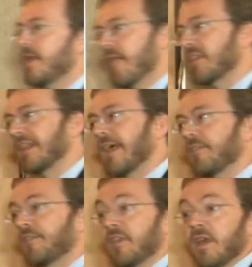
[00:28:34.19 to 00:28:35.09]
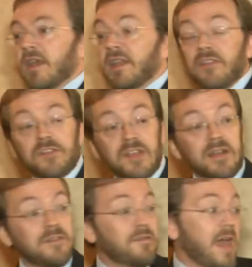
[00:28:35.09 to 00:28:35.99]
Nevertheless, in the
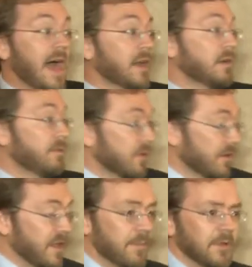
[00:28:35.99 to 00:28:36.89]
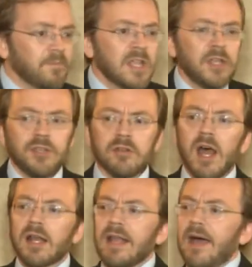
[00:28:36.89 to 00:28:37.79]
state of Nevada, for example, you're
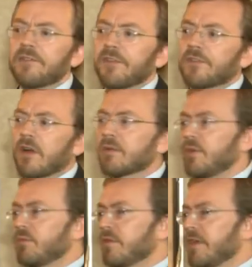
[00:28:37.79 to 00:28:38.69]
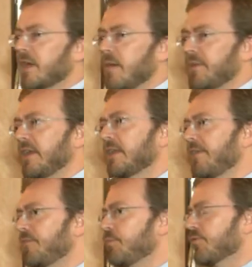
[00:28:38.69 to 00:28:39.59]
not allowed to start a new moving company
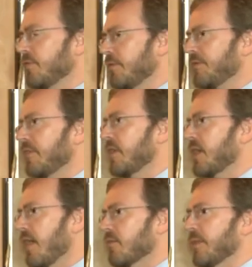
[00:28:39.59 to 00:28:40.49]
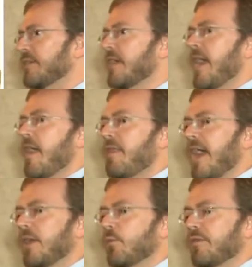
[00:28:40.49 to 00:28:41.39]
unless you prove to the government
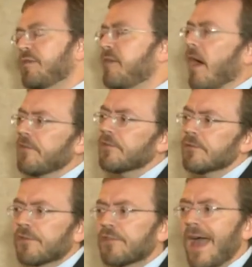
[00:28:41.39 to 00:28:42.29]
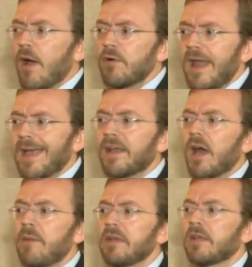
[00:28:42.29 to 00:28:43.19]
that it would foster sound
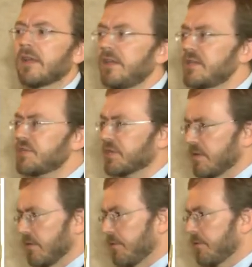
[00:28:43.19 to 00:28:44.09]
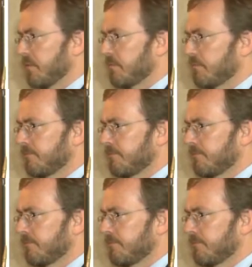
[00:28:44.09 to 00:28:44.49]
economic conditions.